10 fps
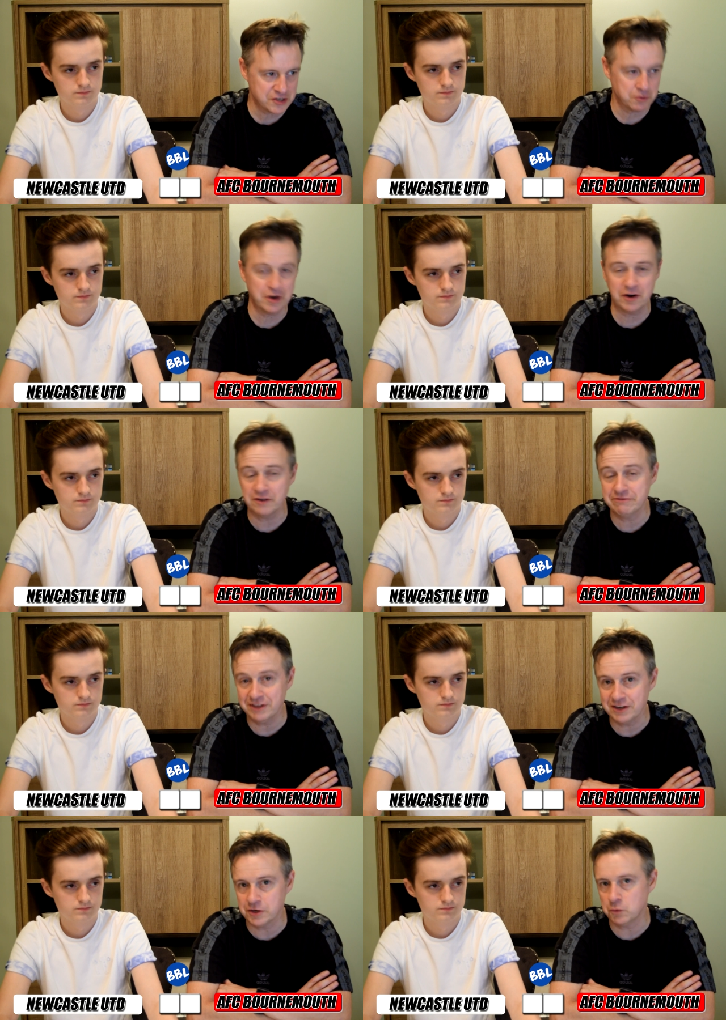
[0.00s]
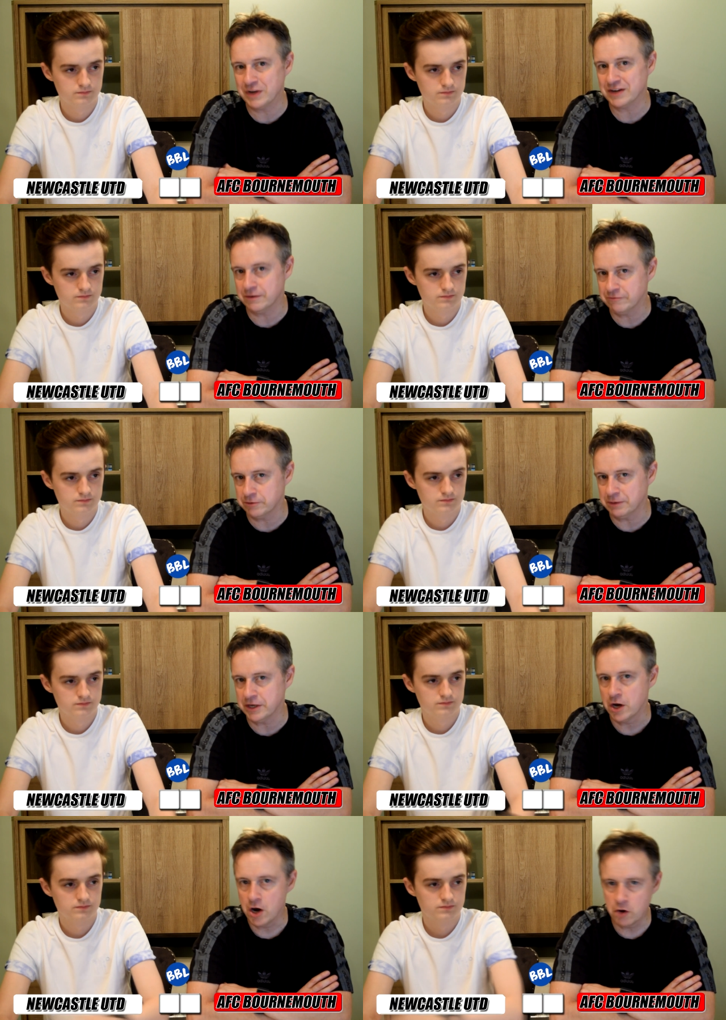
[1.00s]
Speaker 1: one, and I think they're going to win comfortably.
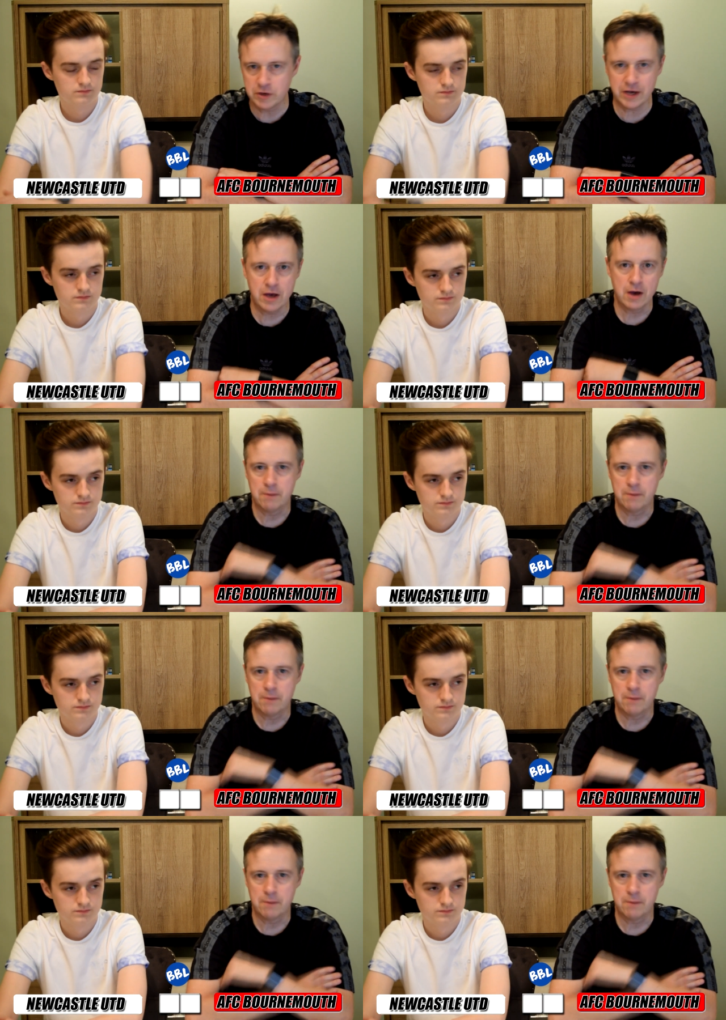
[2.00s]
Okay,